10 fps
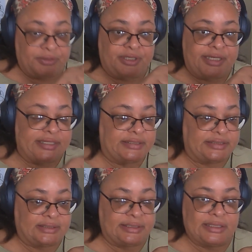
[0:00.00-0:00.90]

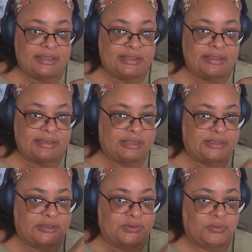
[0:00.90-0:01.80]
these
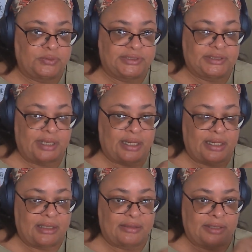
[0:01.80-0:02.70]
the schools
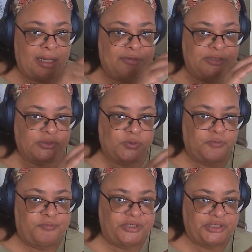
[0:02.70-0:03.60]
uh, uh, the
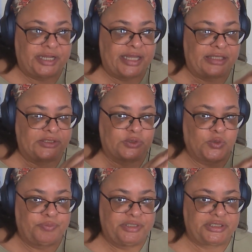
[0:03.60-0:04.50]
school vision and the
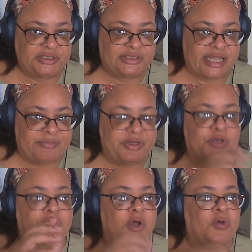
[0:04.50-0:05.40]
school mission
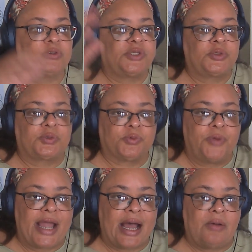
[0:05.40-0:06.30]
statement goes
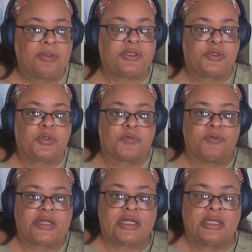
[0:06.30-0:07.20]
throughout the
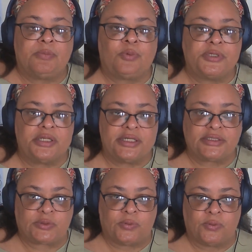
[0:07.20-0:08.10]
curriculum within the
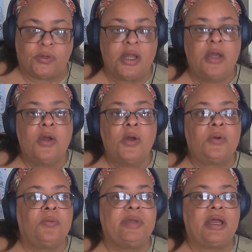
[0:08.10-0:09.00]
school
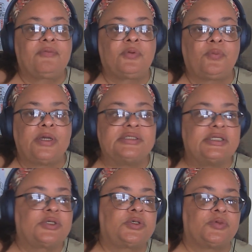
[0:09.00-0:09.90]
whomever was
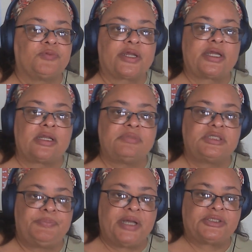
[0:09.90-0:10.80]
the curriculum
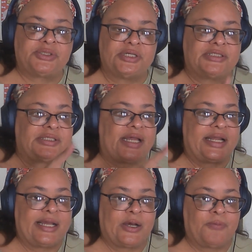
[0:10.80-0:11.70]
specialist
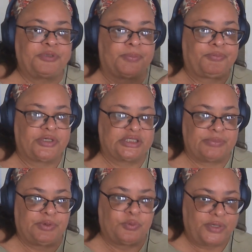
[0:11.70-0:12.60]
that helped the
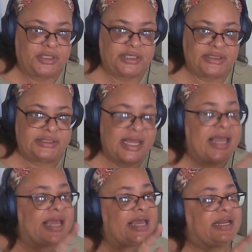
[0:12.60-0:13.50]
principal with this
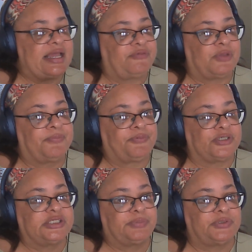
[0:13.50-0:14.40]
and if the
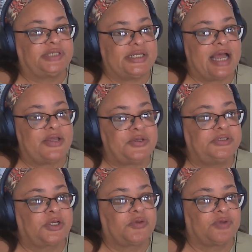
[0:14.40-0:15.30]
principal did not
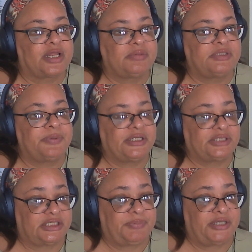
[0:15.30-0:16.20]
use a curriculum
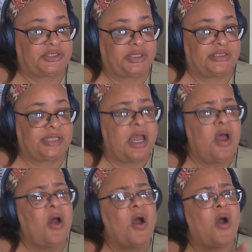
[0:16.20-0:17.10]
specialist
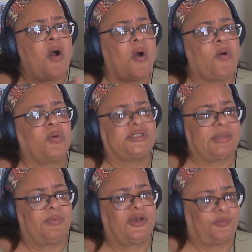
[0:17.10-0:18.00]
oh,
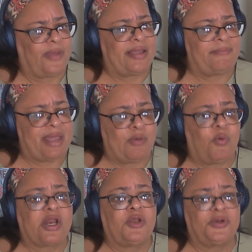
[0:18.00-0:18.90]
someone may, may
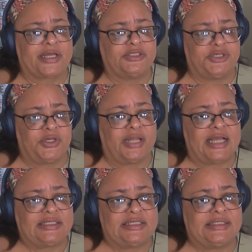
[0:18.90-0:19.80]
want to look into your
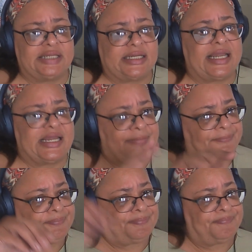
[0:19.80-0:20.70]
licensing, and
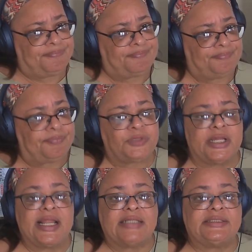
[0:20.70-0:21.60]

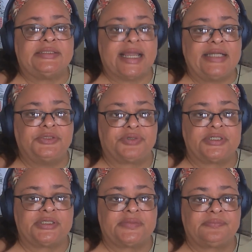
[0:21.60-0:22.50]
that's
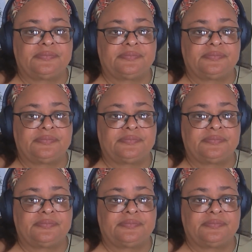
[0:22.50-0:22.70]
dangerous